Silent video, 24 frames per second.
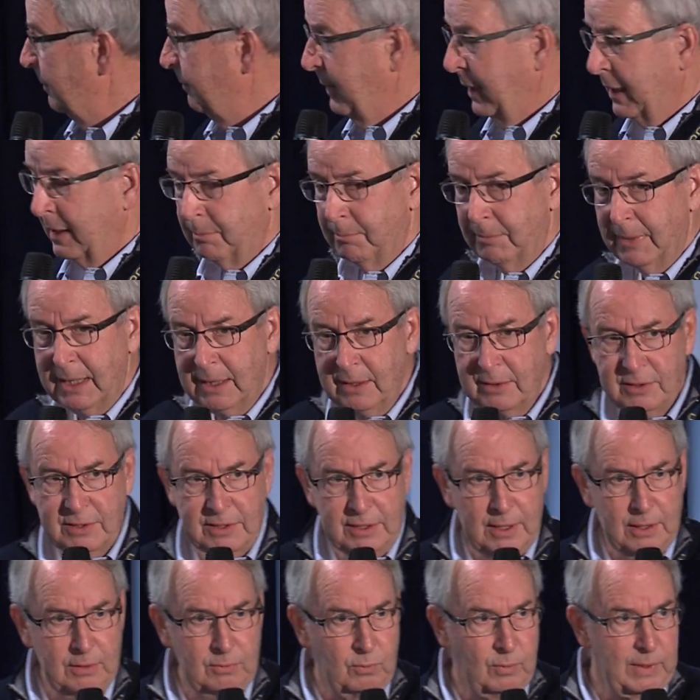It means
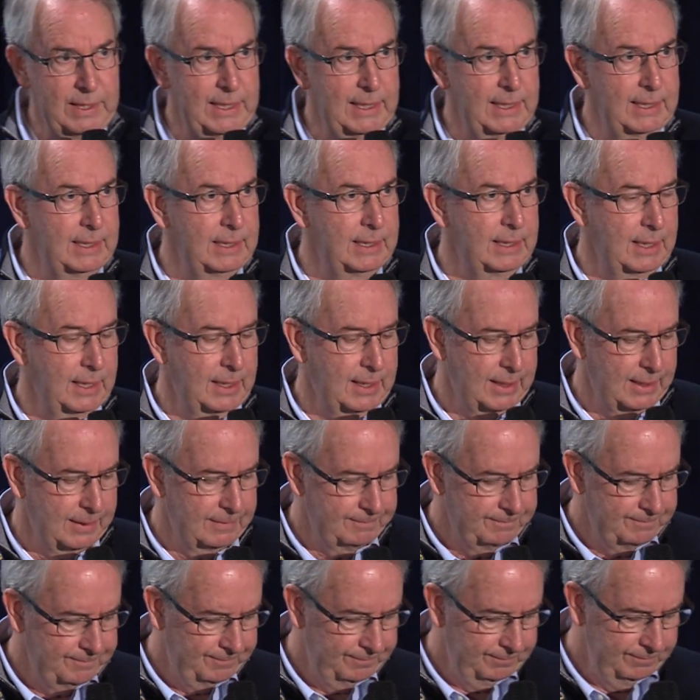that we
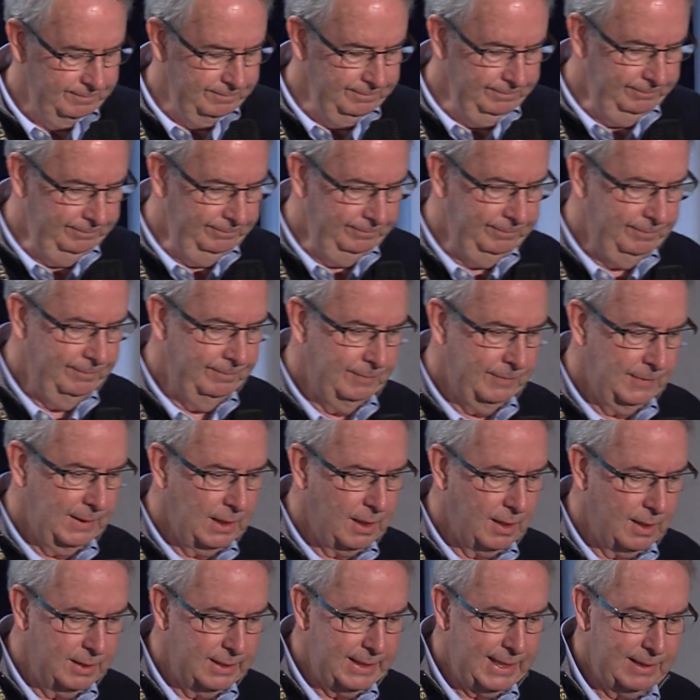
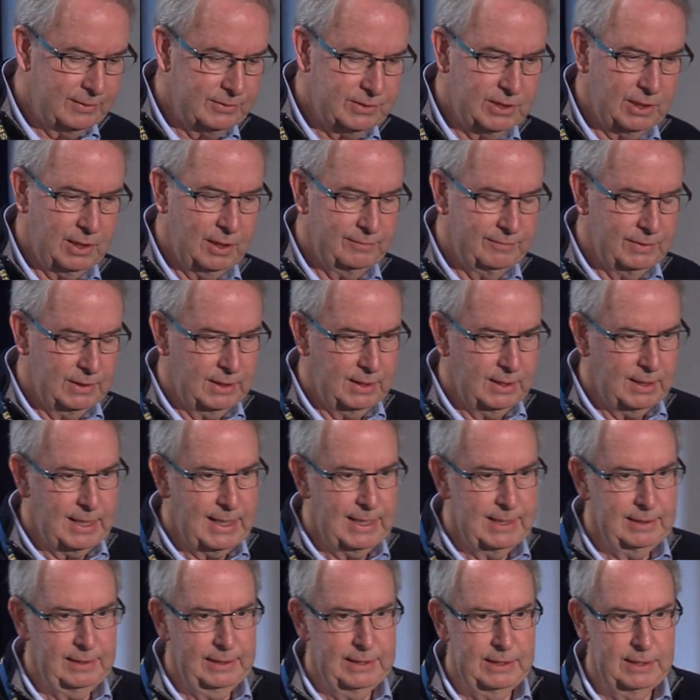are now solving a
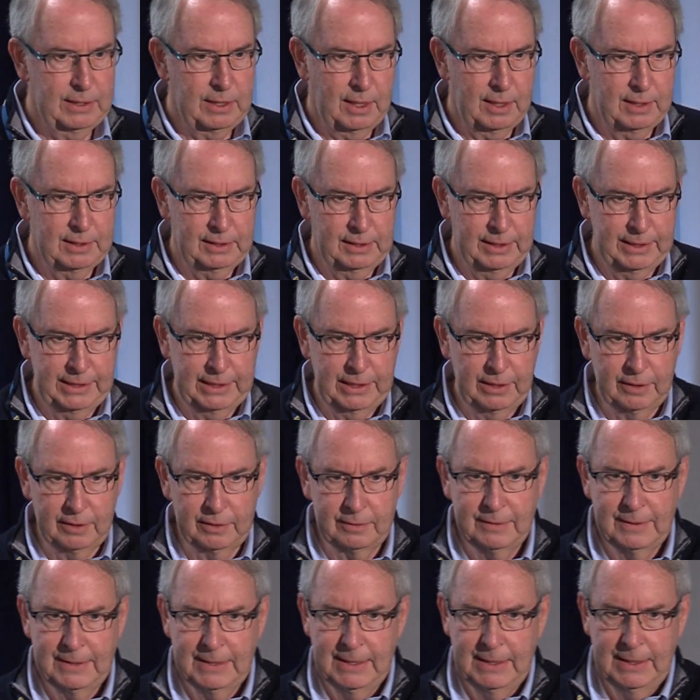highly nonlinear
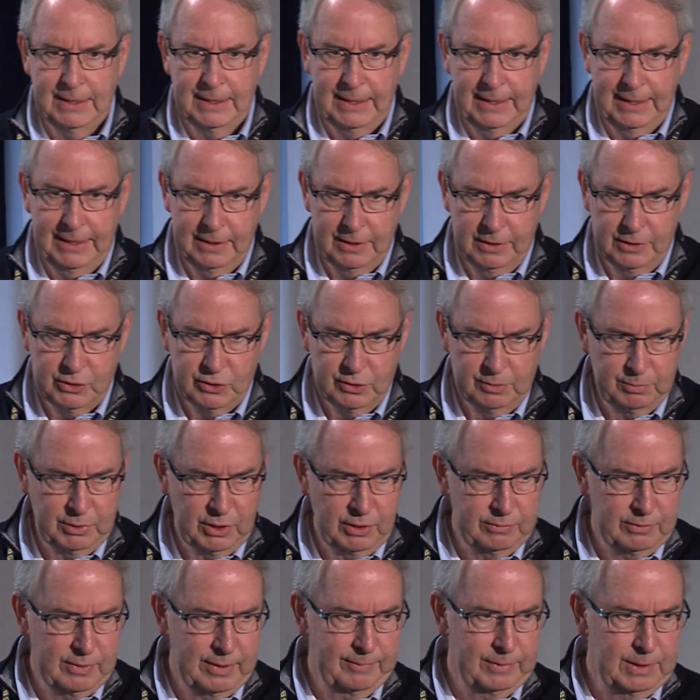integer
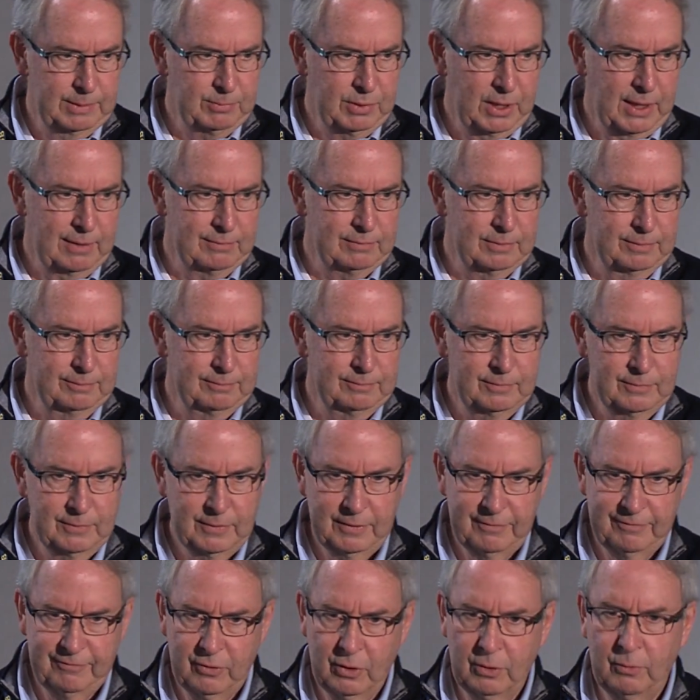programming problem
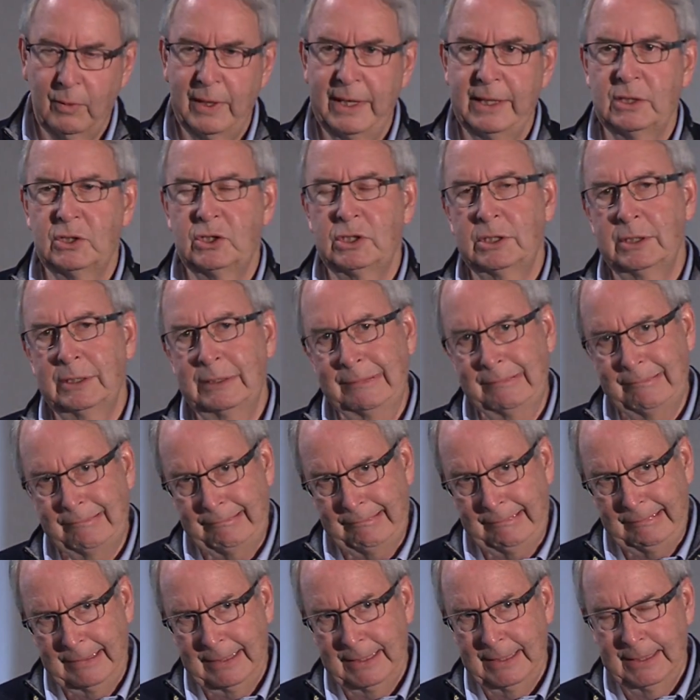for which
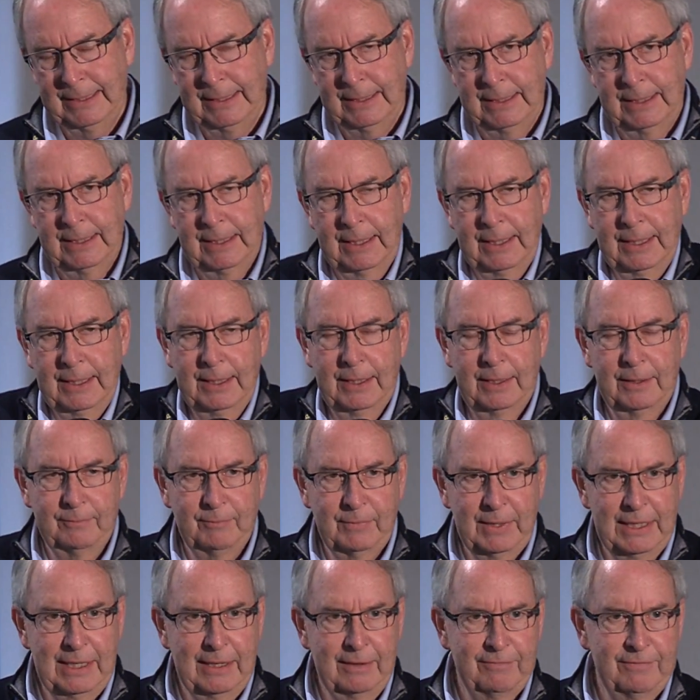
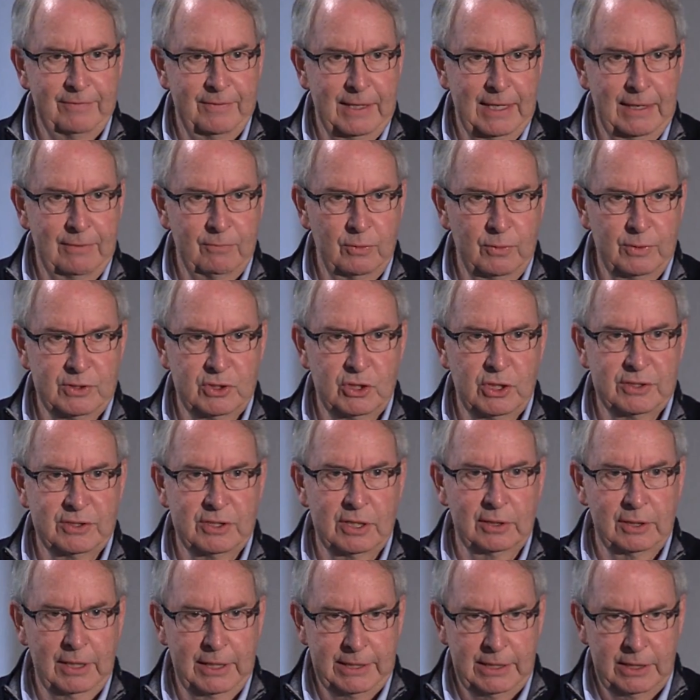if it was just
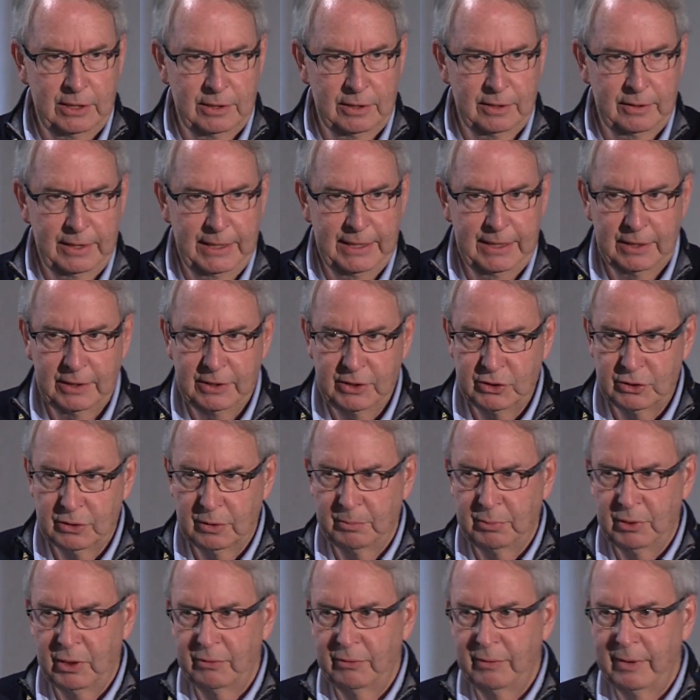a linear integer
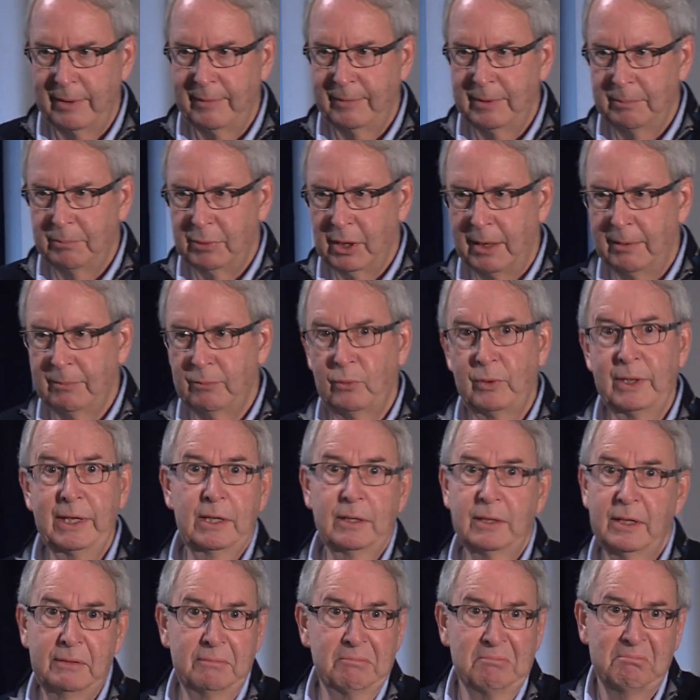programming problem, we
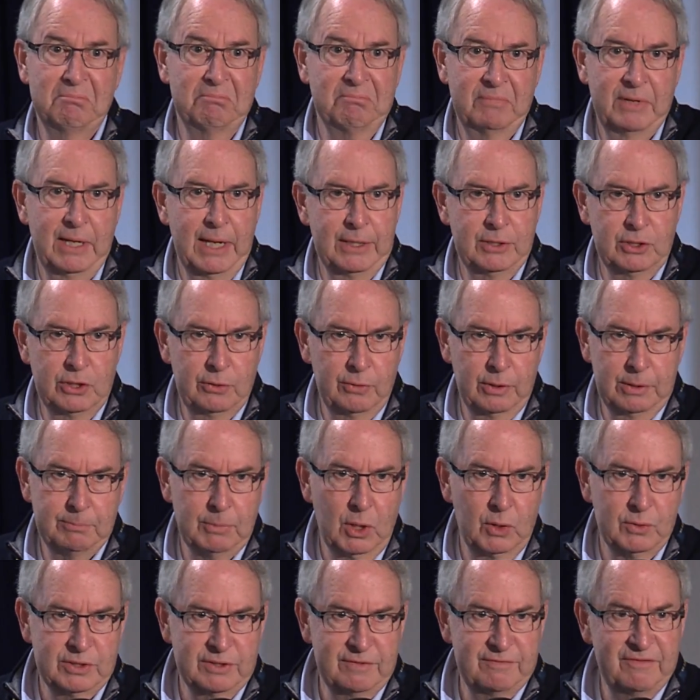could do at
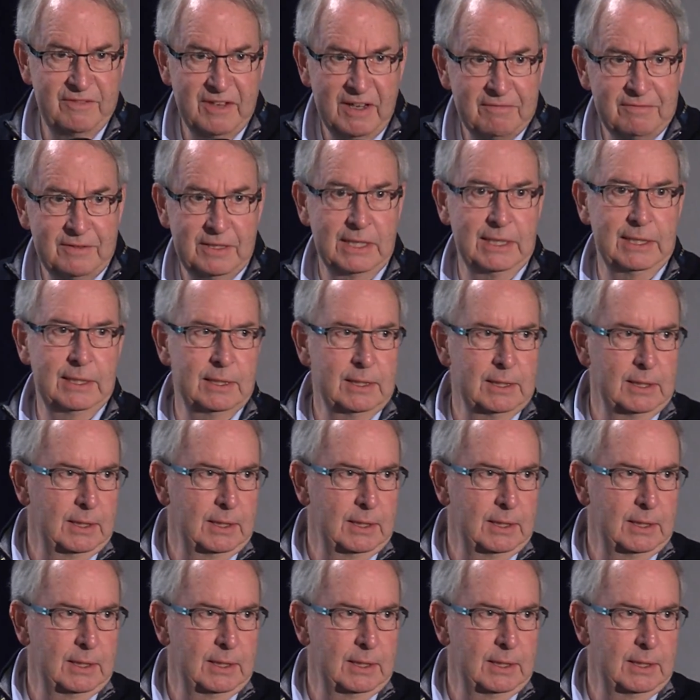most 50,